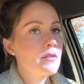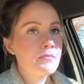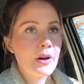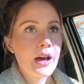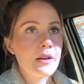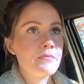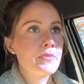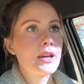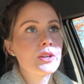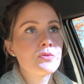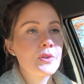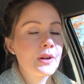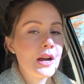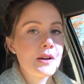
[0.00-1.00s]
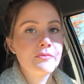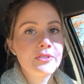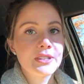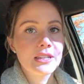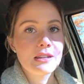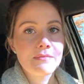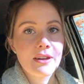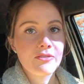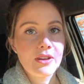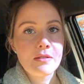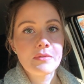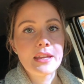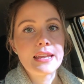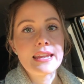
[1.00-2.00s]
but because we were up visiting my
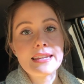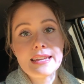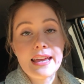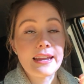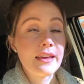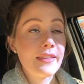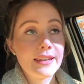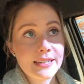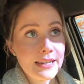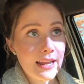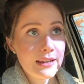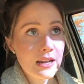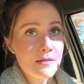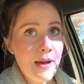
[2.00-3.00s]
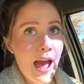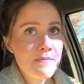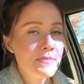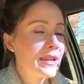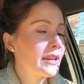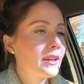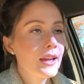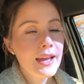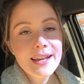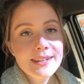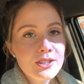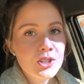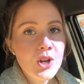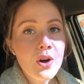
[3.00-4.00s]
family in Indiana, that didn't end up happening.
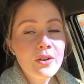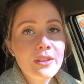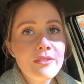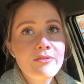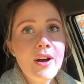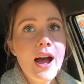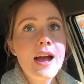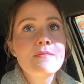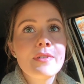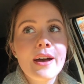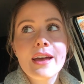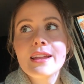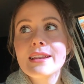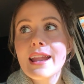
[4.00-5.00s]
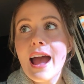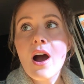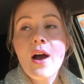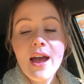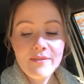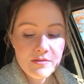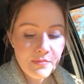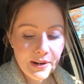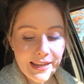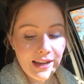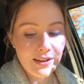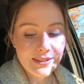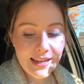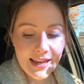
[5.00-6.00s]
It's totally fine, but now everybody
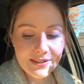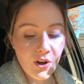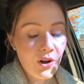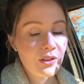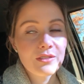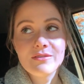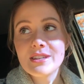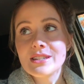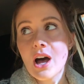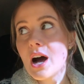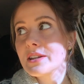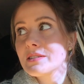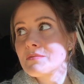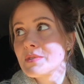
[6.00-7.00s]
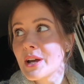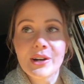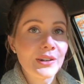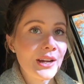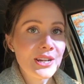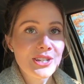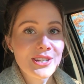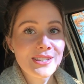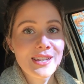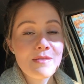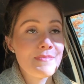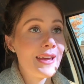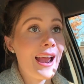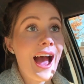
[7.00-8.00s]
else has all of these awesome decorations
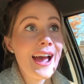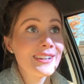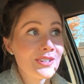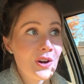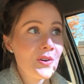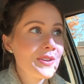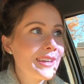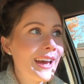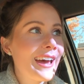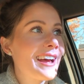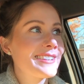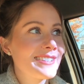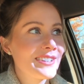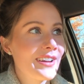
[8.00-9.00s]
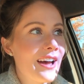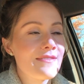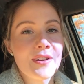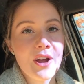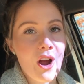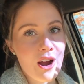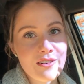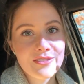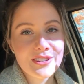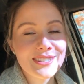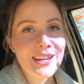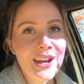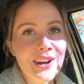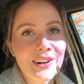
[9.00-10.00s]
up and I don't yet. I still have my
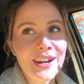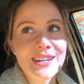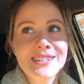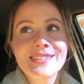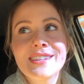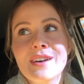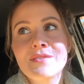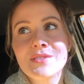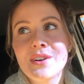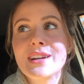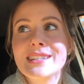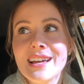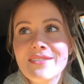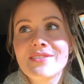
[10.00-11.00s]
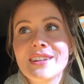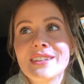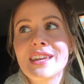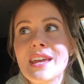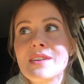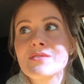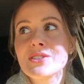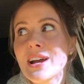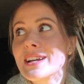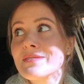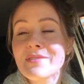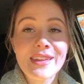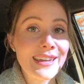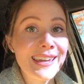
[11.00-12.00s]
harvest decorations up, so I definitely am trying
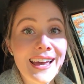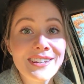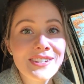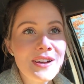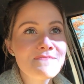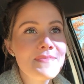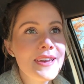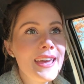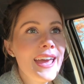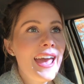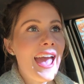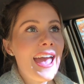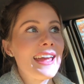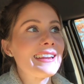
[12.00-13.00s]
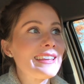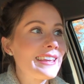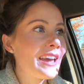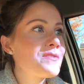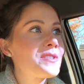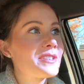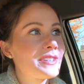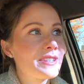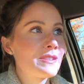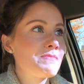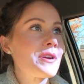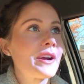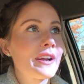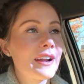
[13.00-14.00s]
to play catch up and get with the
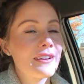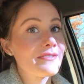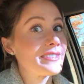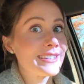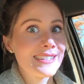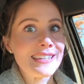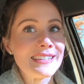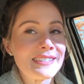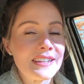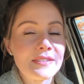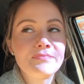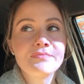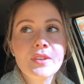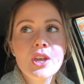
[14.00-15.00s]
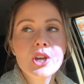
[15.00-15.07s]
spirit of the season.